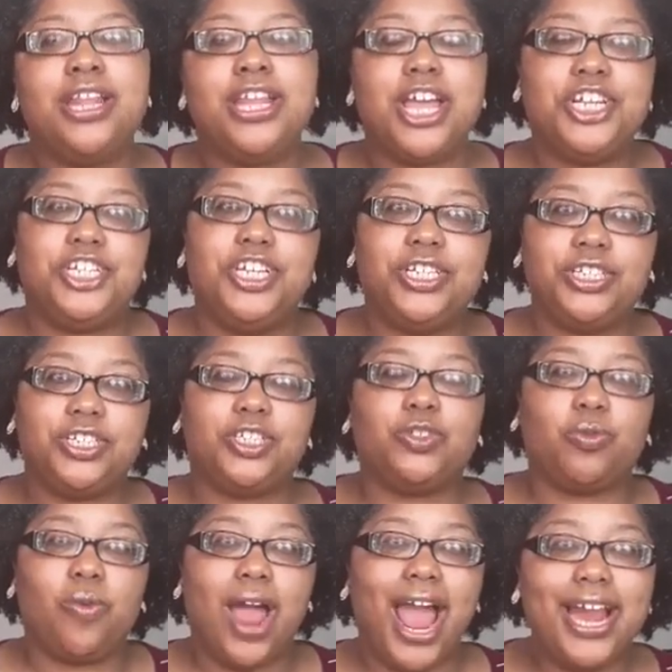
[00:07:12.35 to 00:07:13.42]
that Jesus
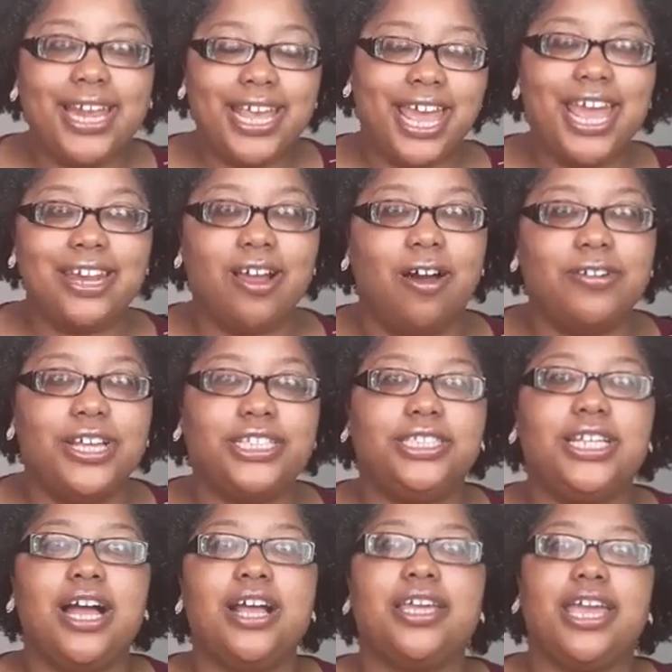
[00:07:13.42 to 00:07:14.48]
is riding in on
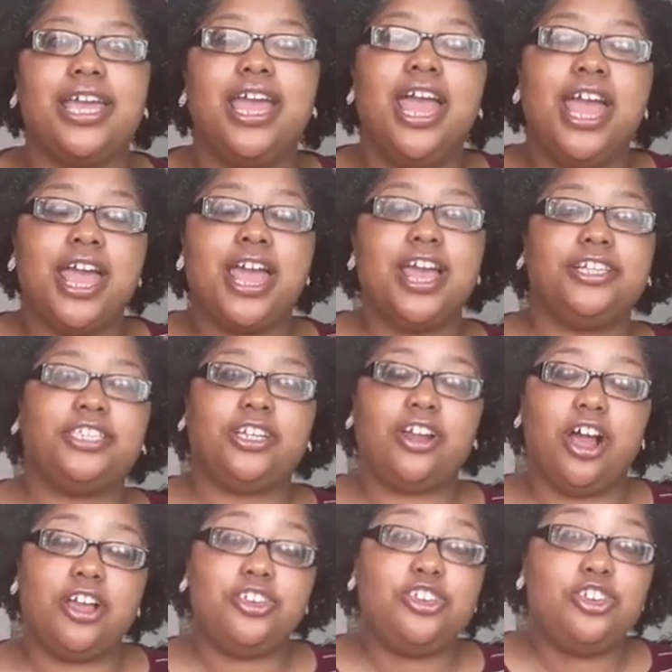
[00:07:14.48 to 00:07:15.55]
this donkey, it's
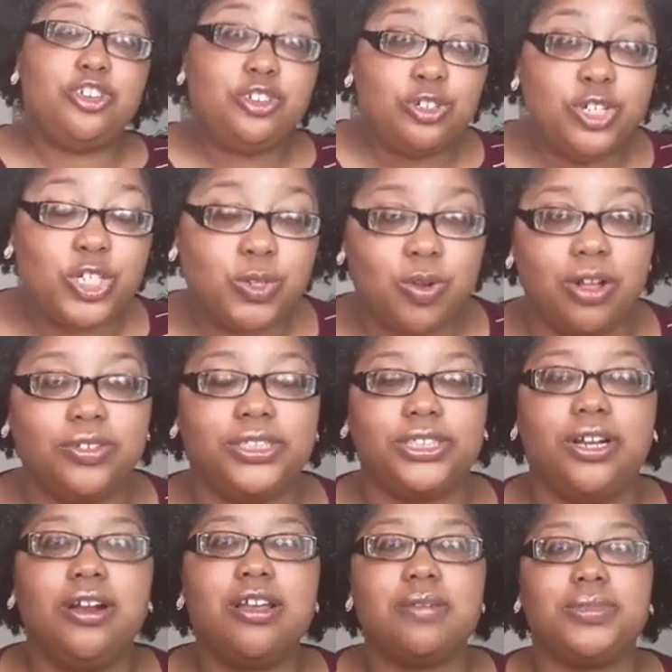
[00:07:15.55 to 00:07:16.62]
an unusual
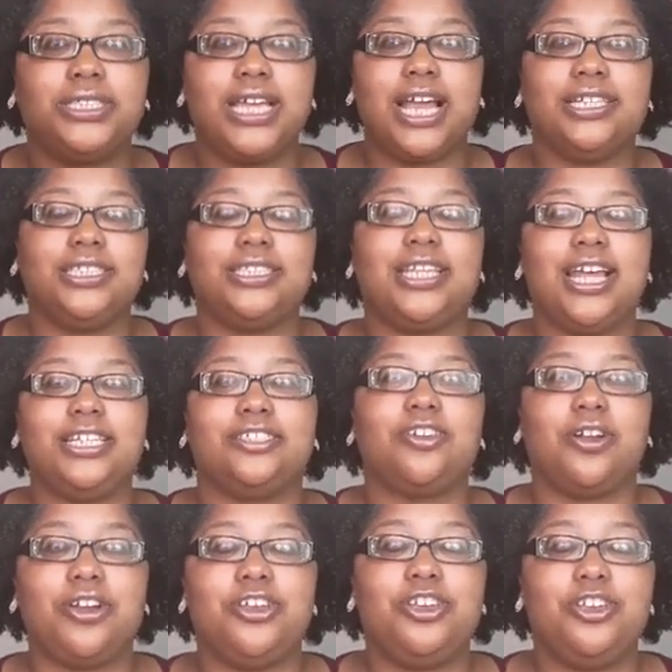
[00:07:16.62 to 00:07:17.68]
circumstances that is
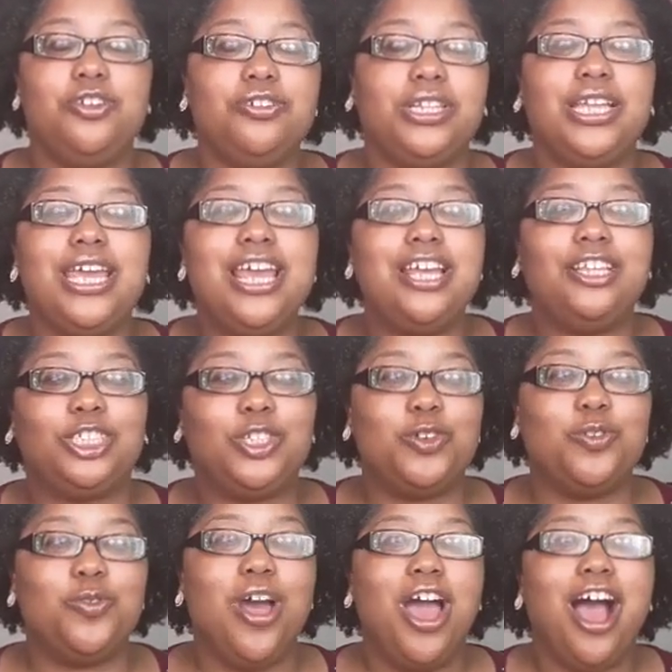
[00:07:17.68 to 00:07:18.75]
going to lead
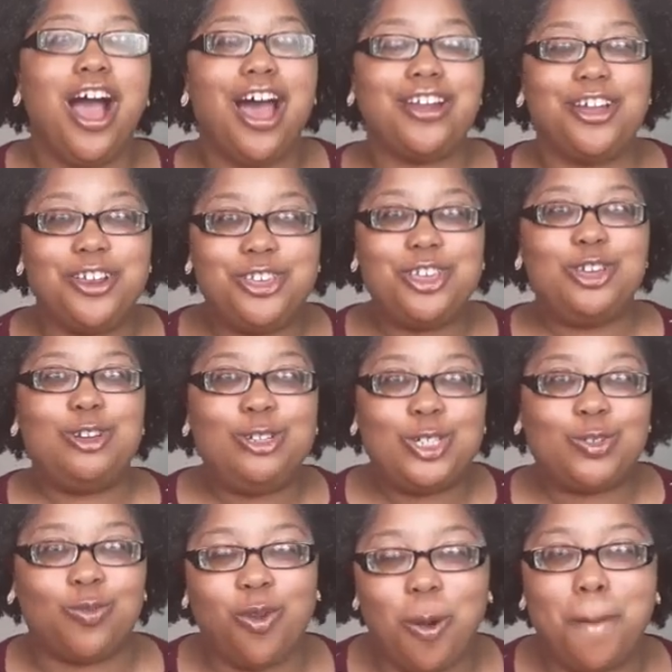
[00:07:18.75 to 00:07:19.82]
to an
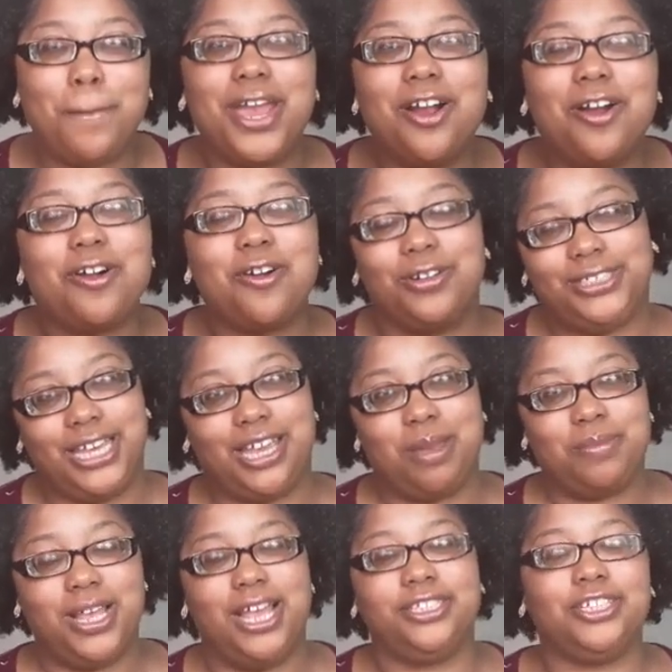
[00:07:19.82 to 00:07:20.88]
unusual miracle
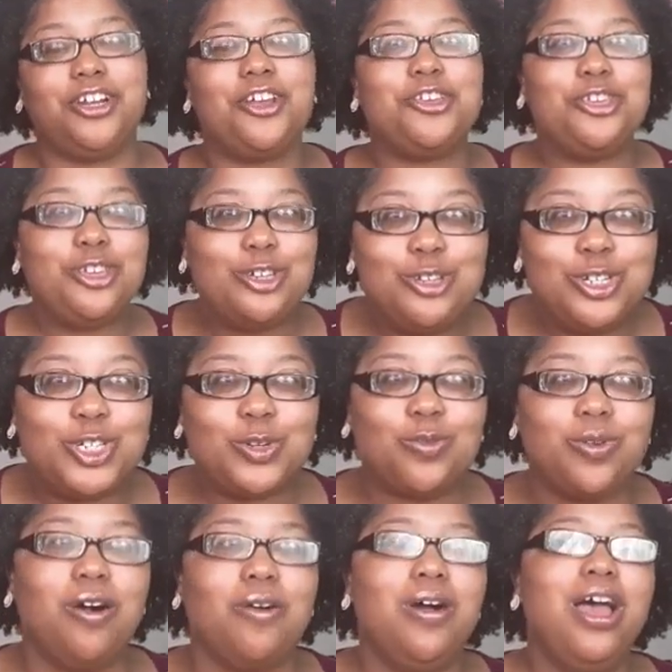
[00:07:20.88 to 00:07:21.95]
taking place, an
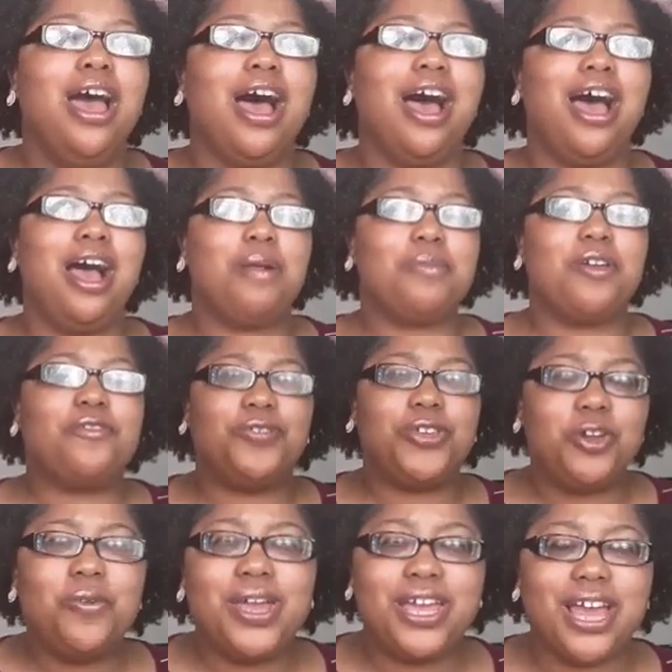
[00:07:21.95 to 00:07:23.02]
unusual um,
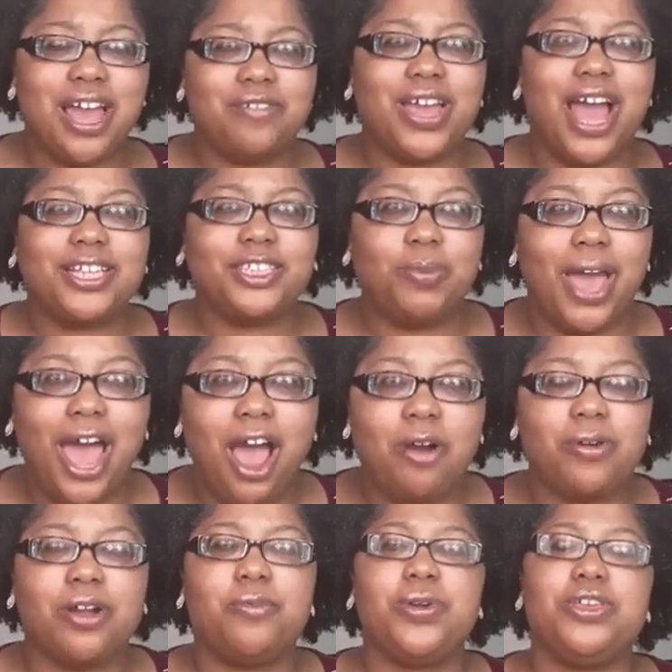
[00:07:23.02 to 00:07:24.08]
viewing of God's
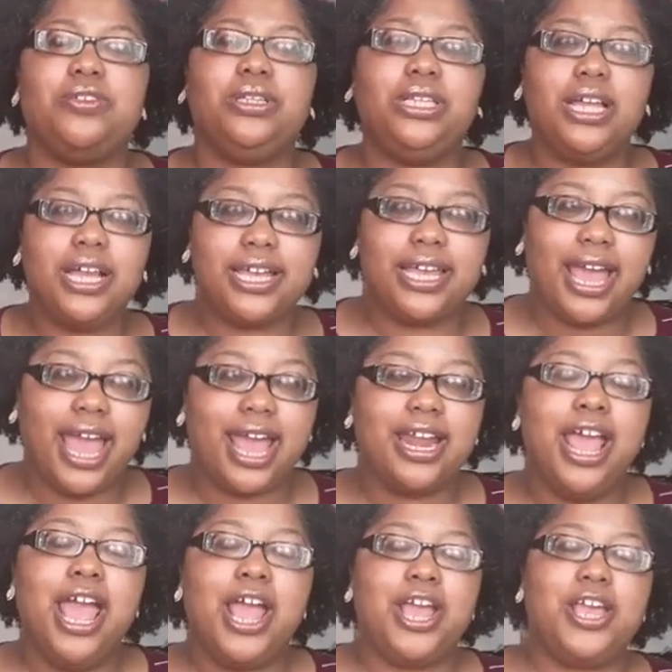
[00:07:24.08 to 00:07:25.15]
power. When you look
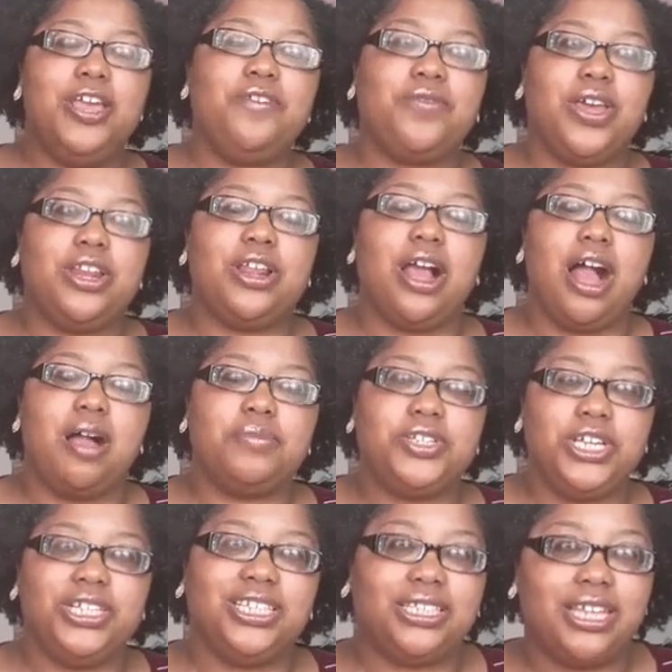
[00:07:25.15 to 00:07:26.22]
at even um,
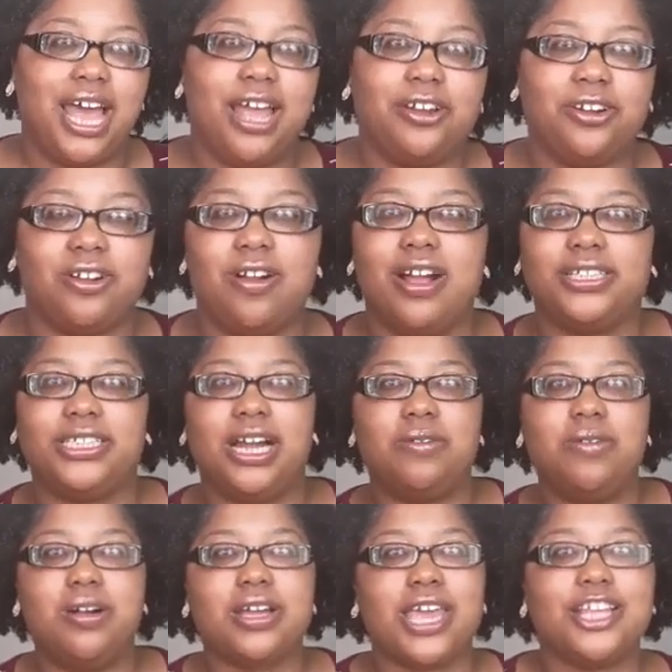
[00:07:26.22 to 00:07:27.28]
Jesus dying on the cross, and I
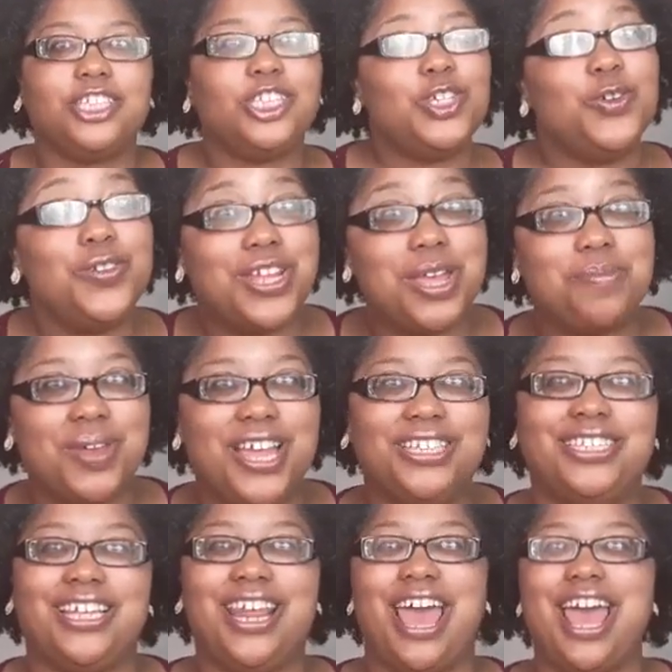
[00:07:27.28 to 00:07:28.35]
won't get too deep
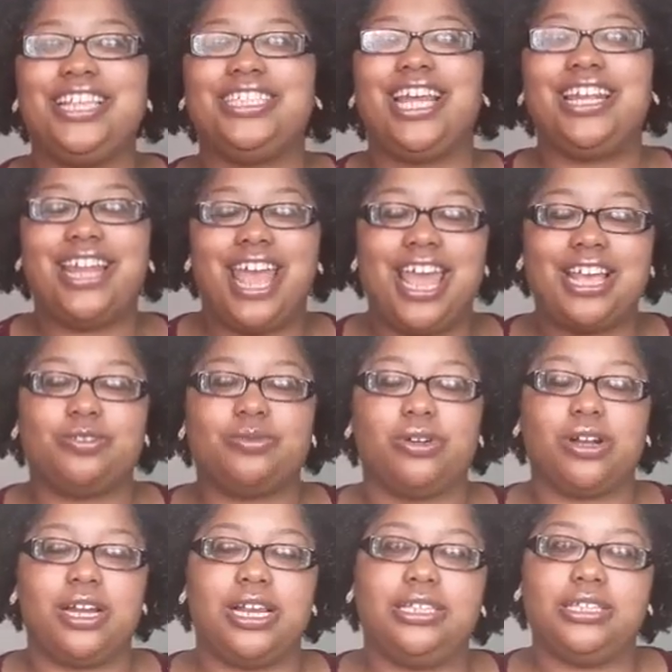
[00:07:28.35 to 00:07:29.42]
into that today because because
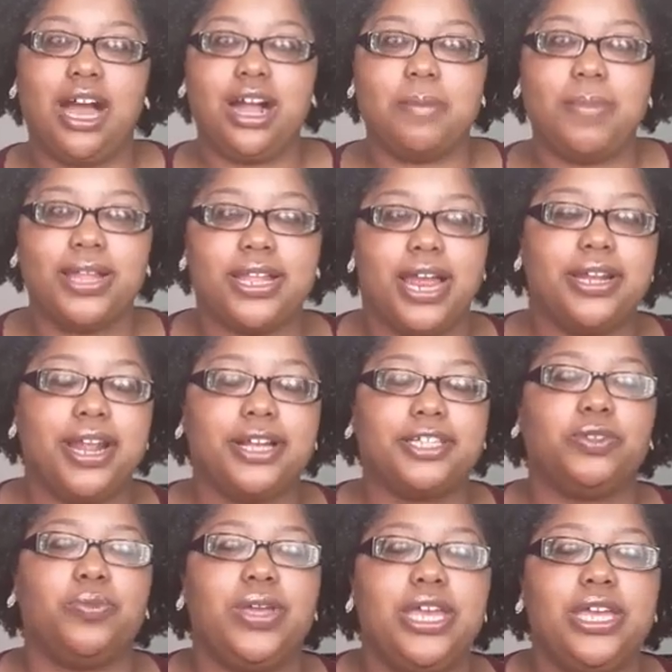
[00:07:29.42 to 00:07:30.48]
we're going to talk about that
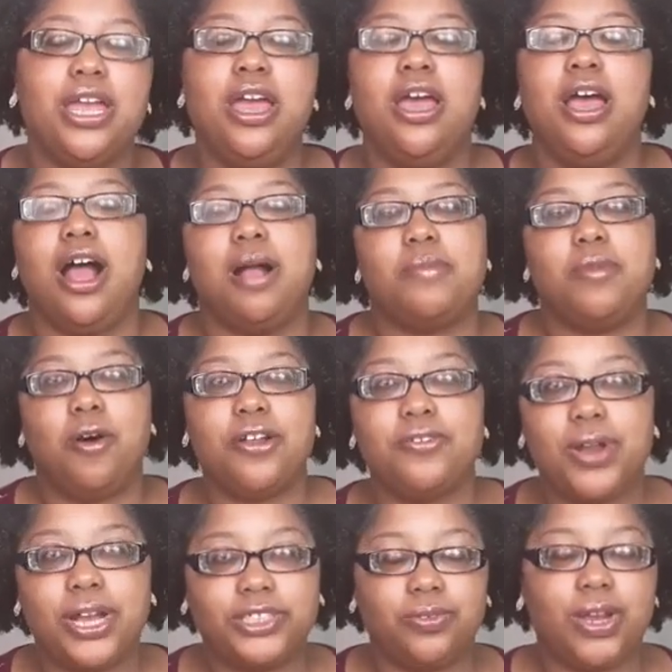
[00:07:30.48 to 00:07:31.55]
next week um,
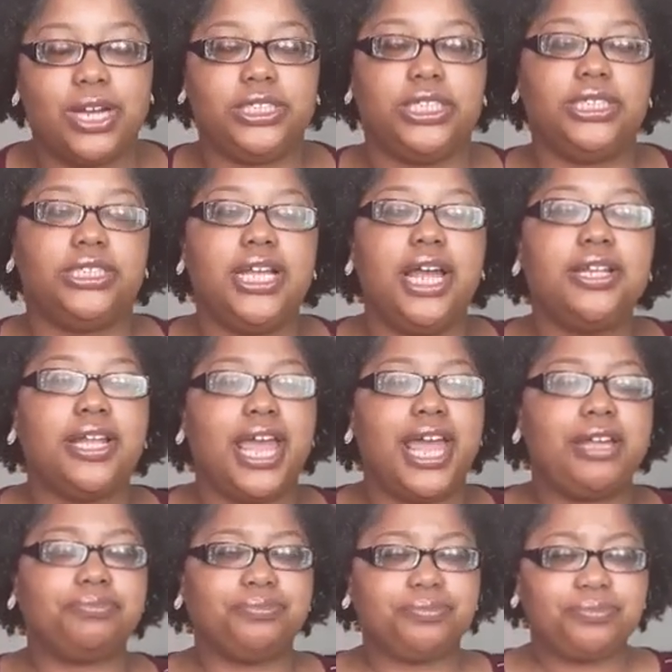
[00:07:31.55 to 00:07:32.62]
on Resurrection
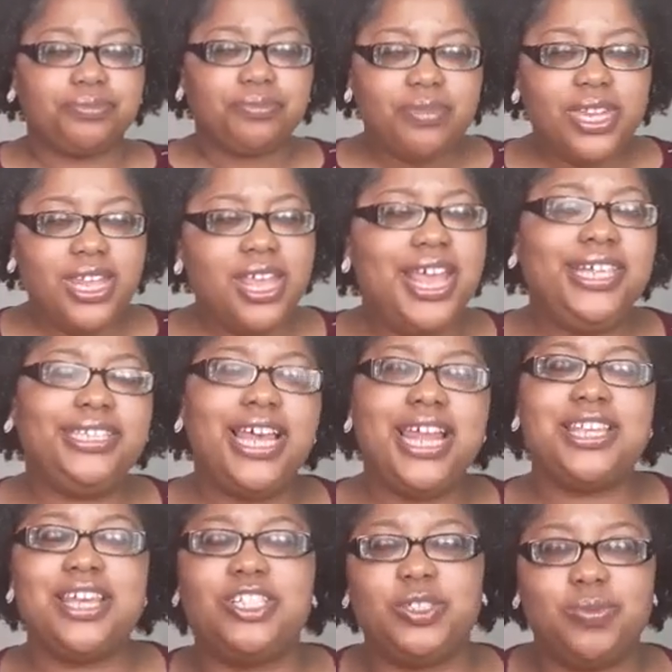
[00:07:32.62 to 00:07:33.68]
Sunday is
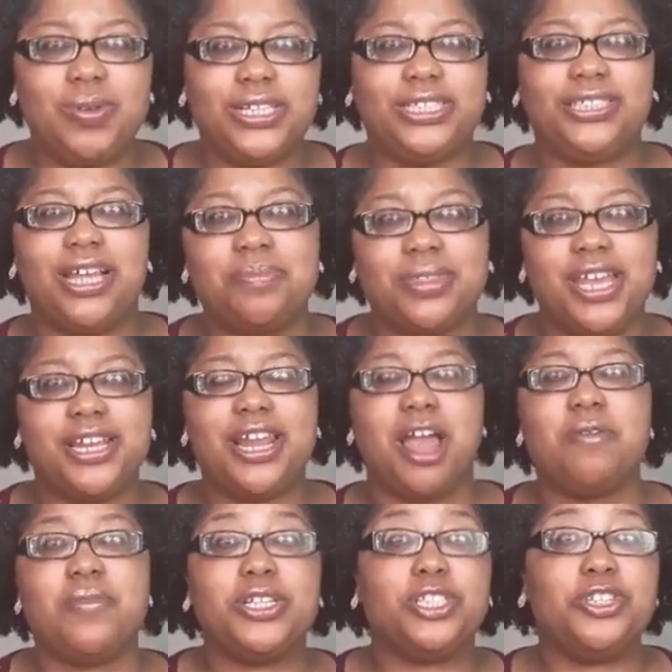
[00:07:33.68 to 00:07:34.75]
that this was something
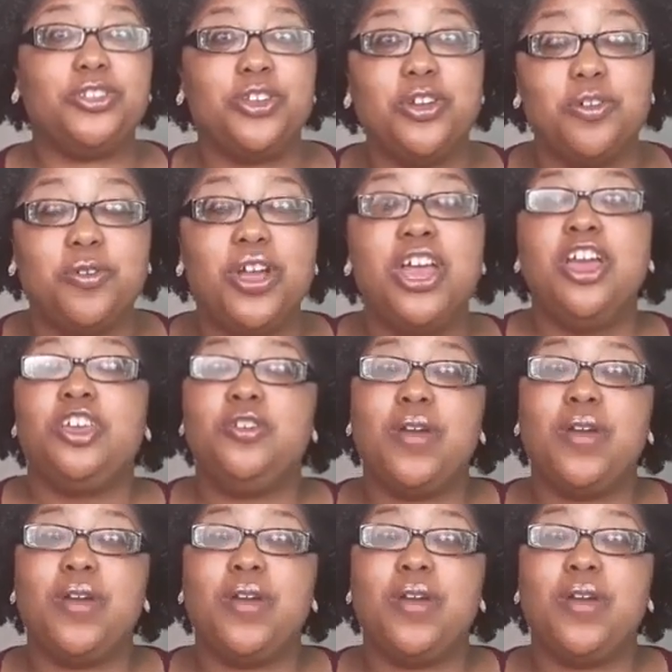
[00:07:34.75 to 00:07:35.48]
that was new.